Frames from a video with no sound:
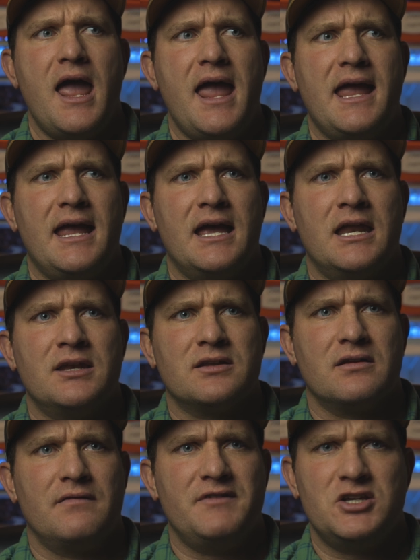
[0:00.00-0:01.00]
and
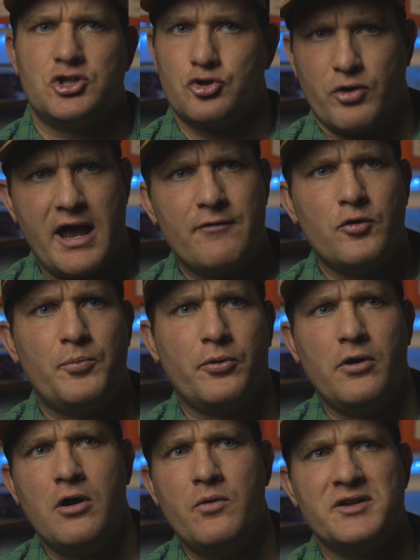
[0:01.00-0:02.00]
these Travel
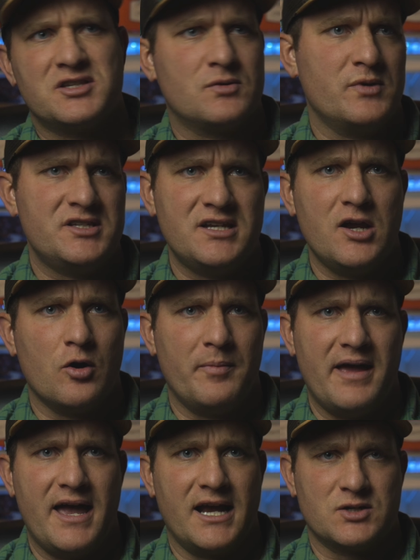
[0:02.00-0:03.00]
Pro and Swiss Gear
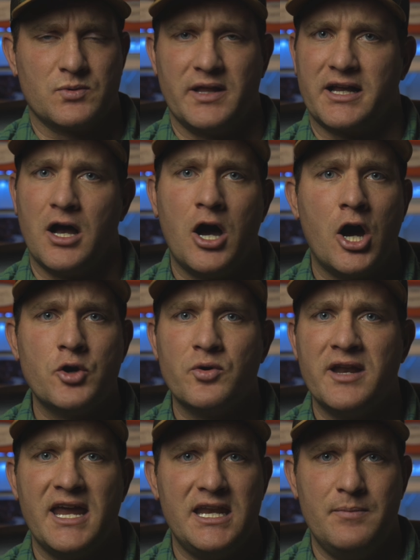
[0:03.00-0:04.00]
bags were like
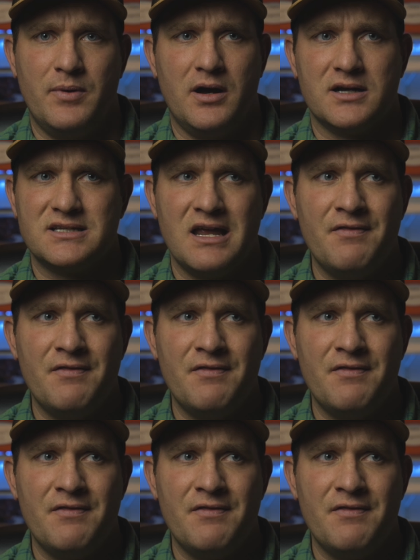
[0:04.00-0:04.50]
180 bucks,